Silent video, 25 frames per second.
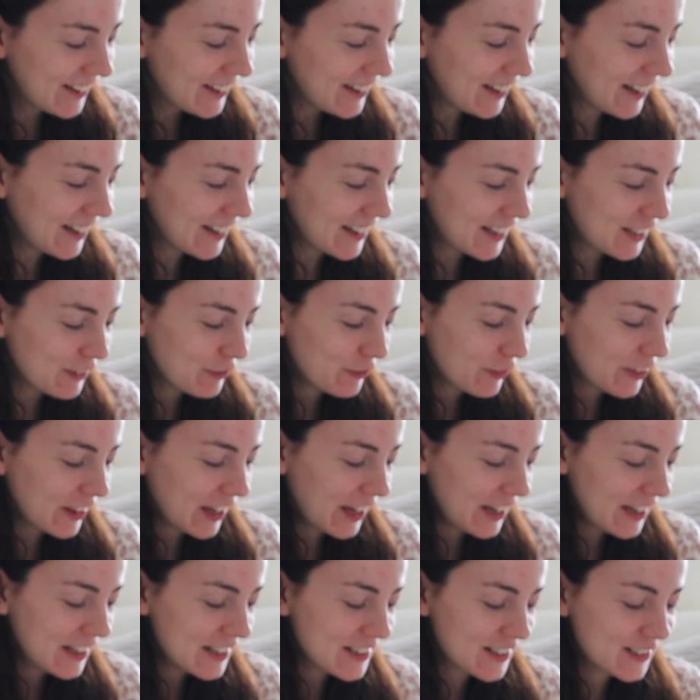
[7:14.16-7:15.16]
Like if
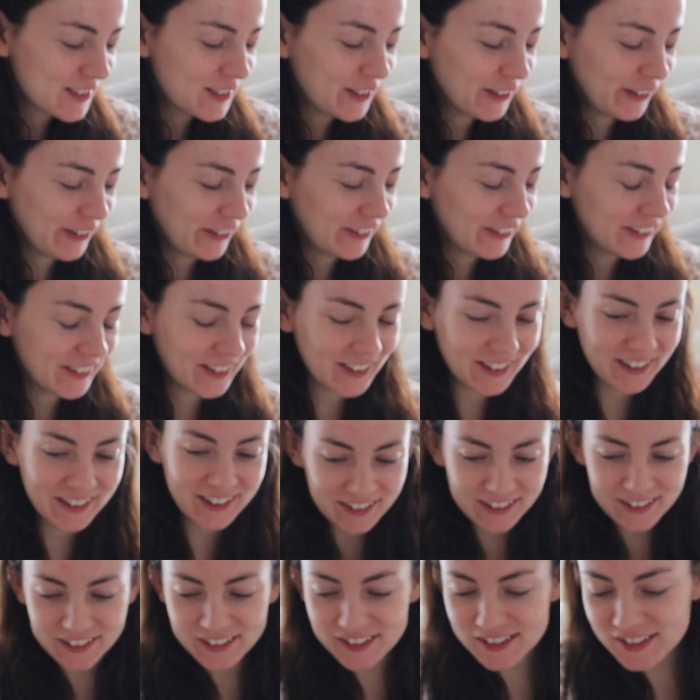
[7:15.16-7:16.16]
that is not
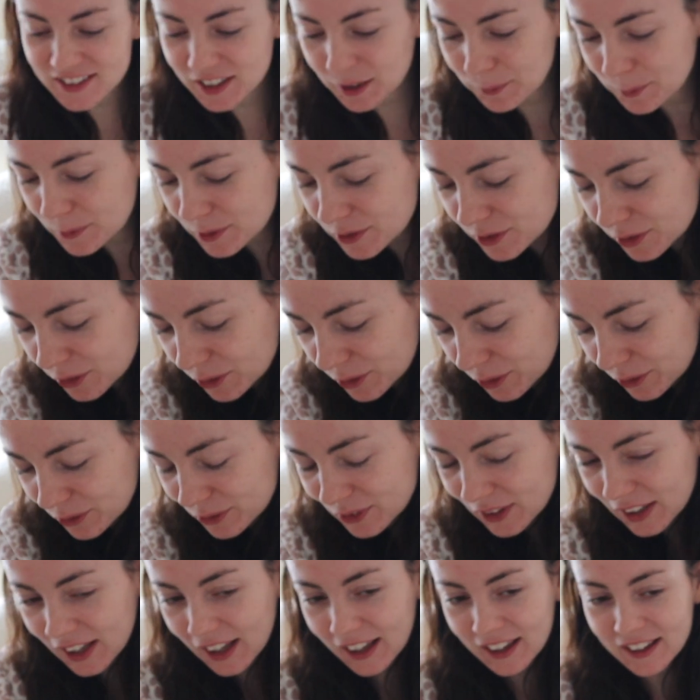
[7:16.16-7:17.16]
some sort
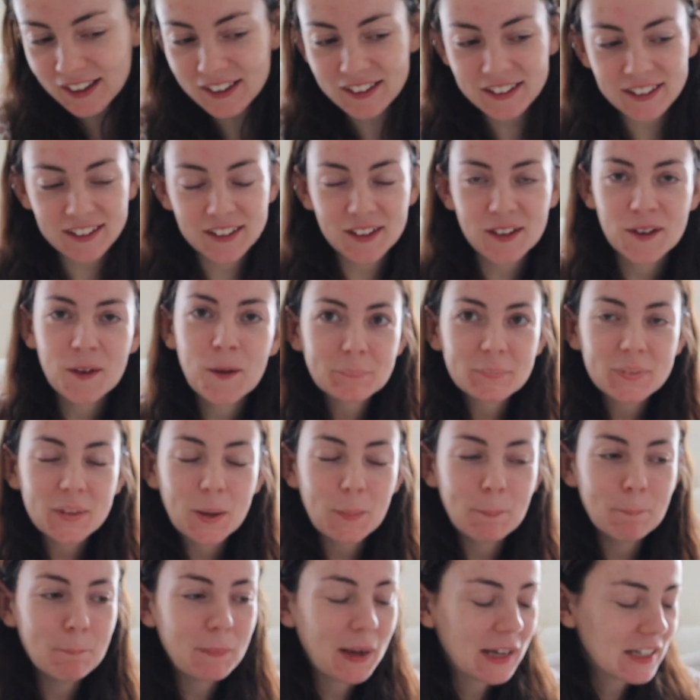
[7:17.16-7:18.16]
of like
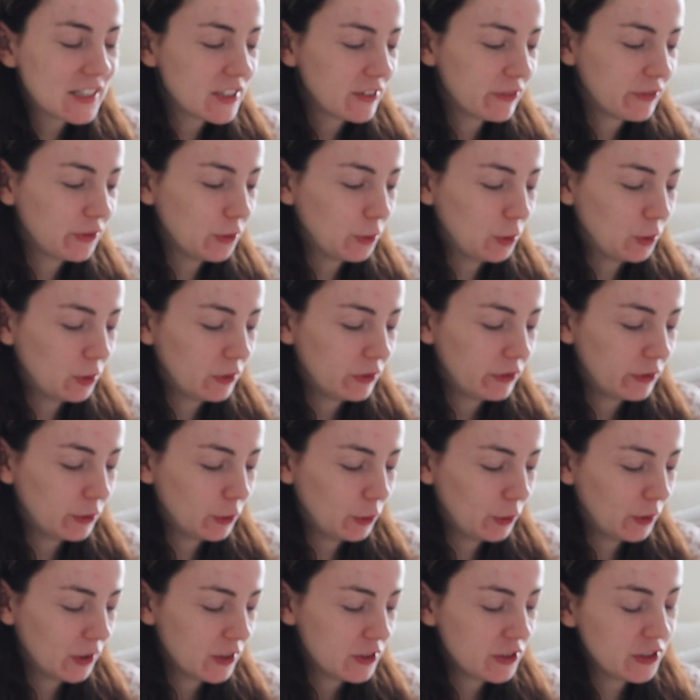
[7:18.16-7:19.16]
metaphor
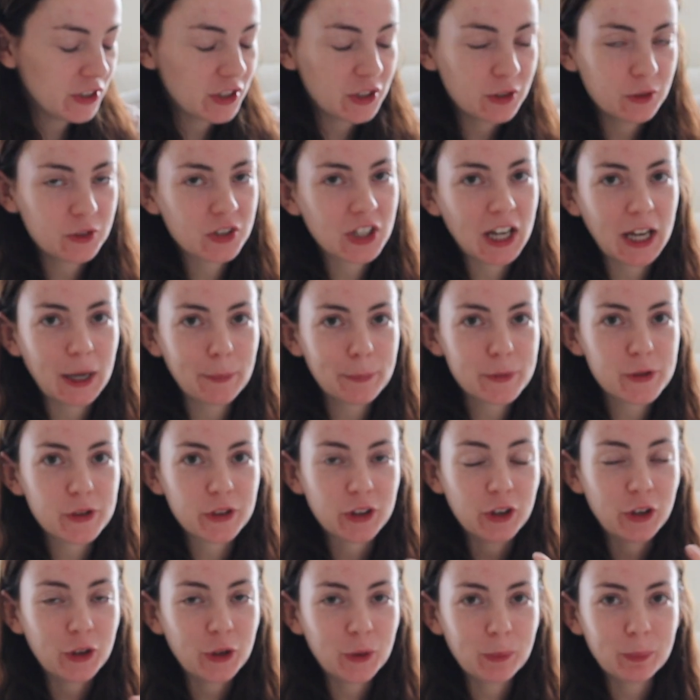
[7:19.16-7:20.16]
for a new chapter
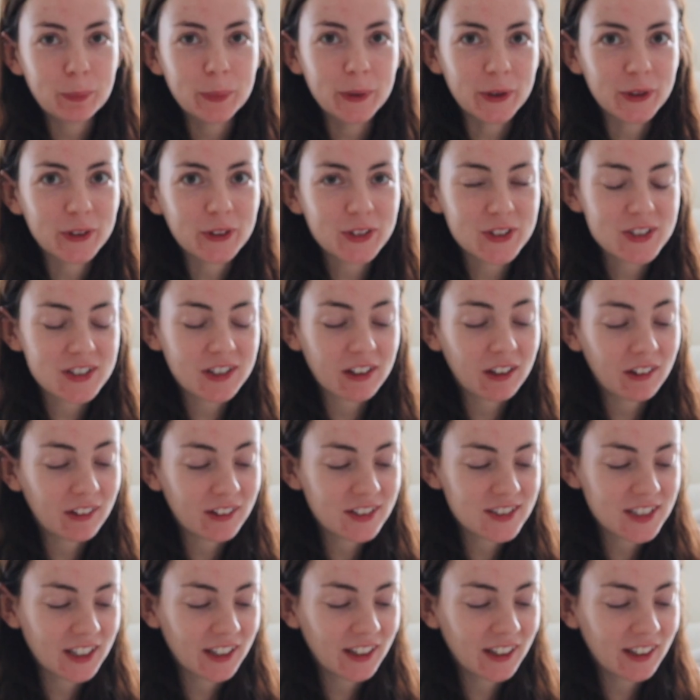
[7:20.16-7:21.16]
and a new book
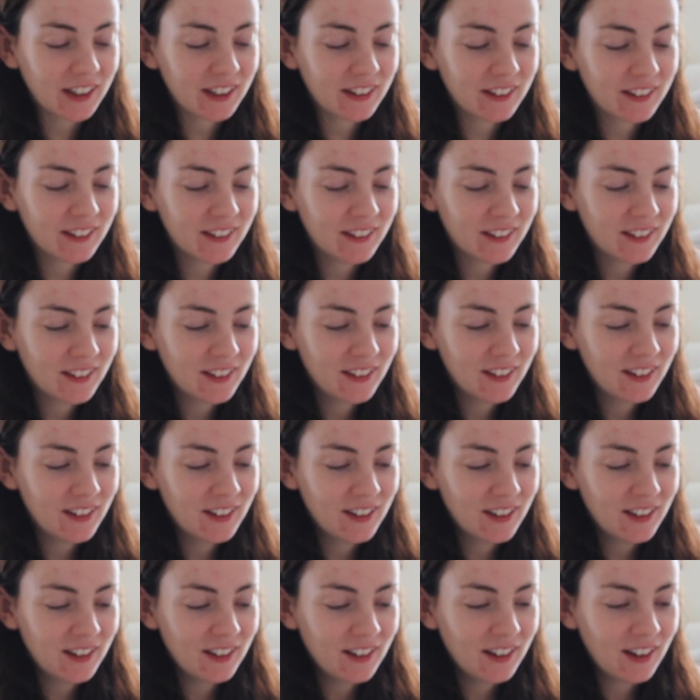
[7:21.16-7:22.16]
starting,
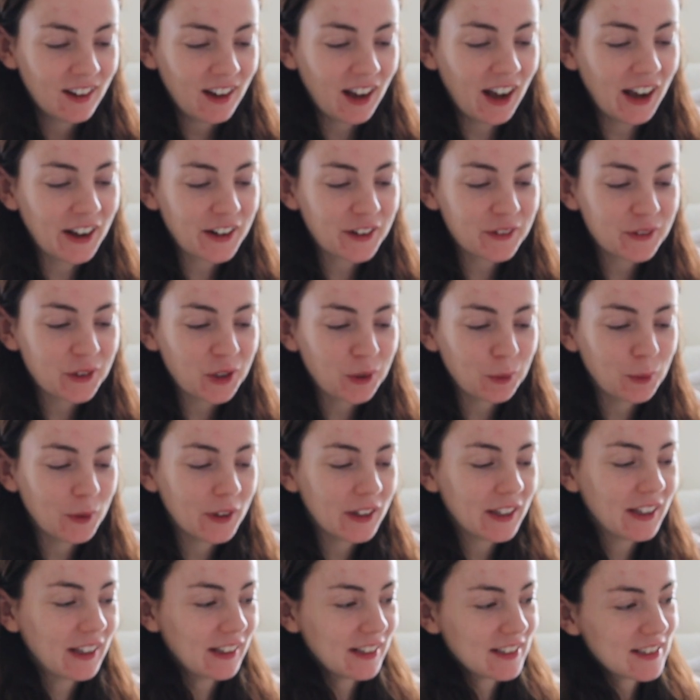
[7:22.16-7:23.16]
I don't know
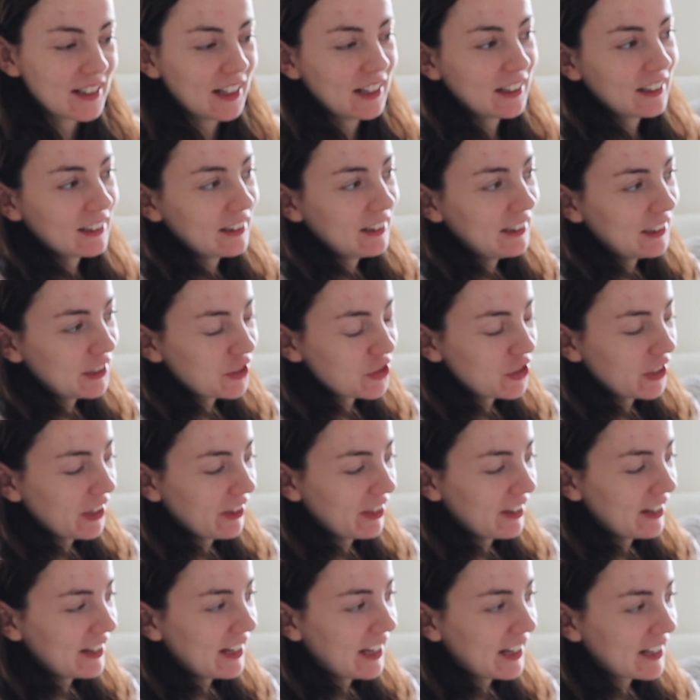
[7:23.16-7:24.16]
what is. Like literally
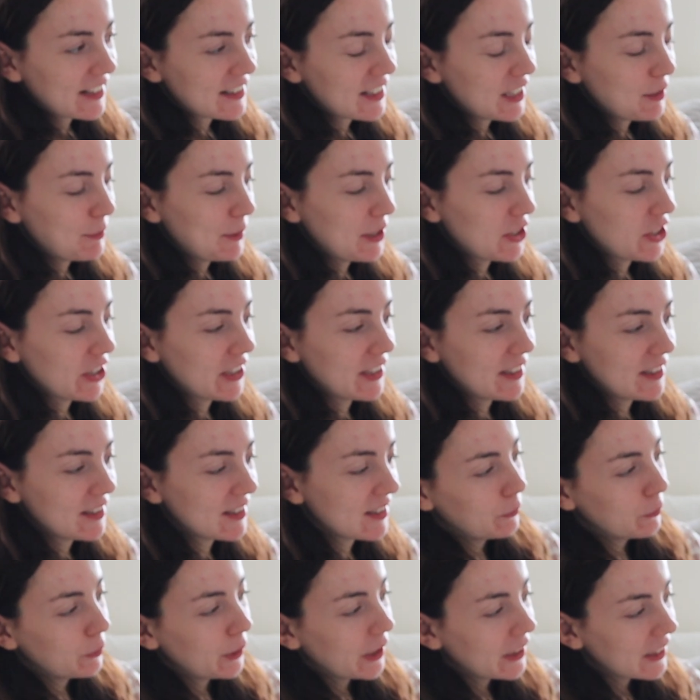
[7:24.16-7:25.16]
the next
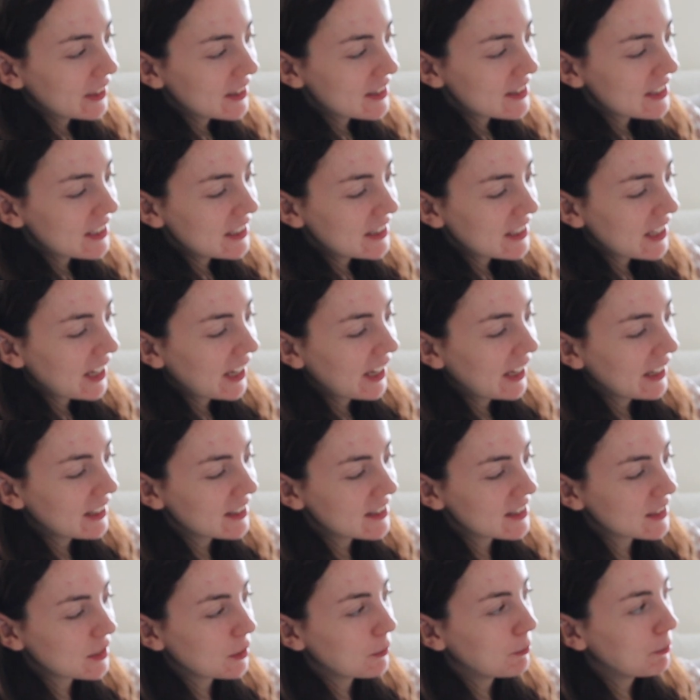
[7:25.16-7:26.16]
images, pregnancy
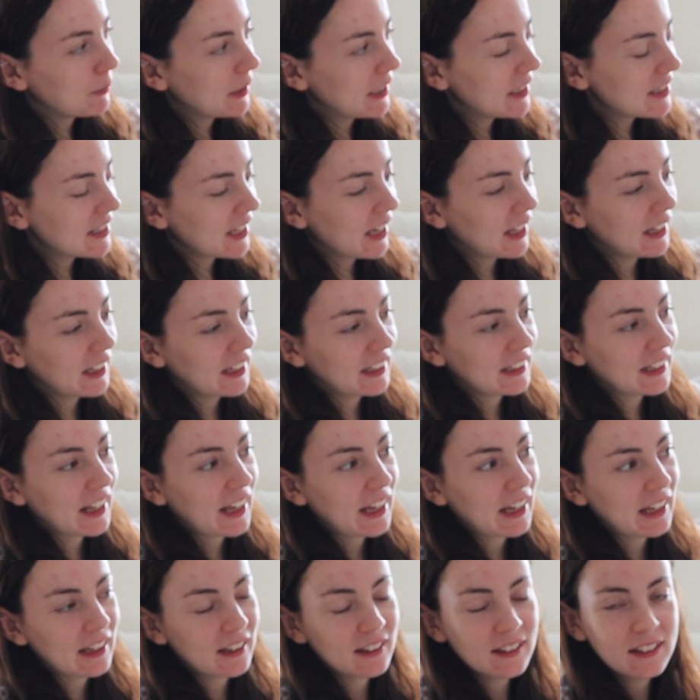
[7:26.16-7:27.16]
test, me telling
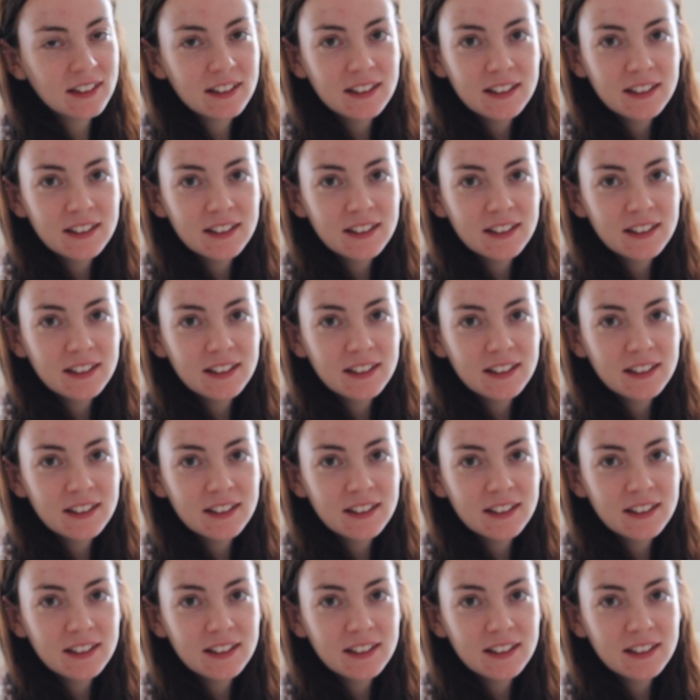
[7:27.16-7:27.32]
Nate,